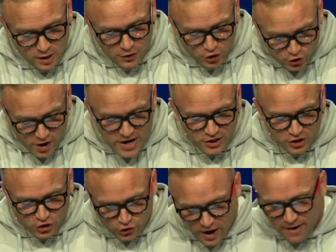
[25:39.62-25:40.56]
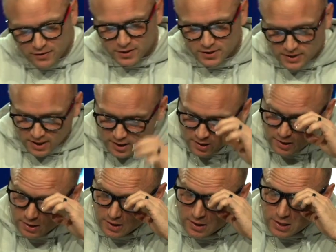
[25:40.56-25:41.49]
The greatest travesty
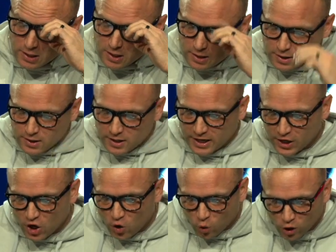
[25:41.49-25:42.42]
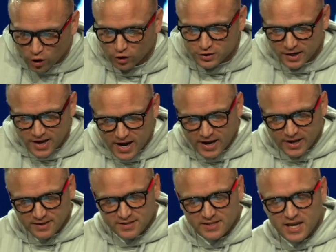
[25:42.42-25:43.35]
in our world today
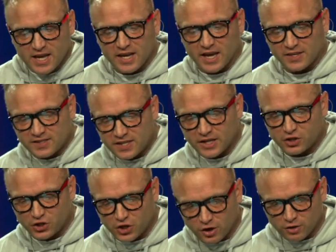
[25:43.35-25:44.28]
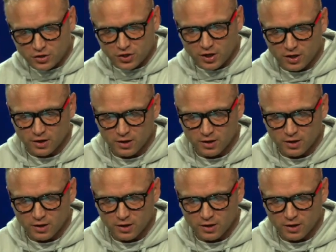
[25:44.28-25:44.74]
is seeing a sick church,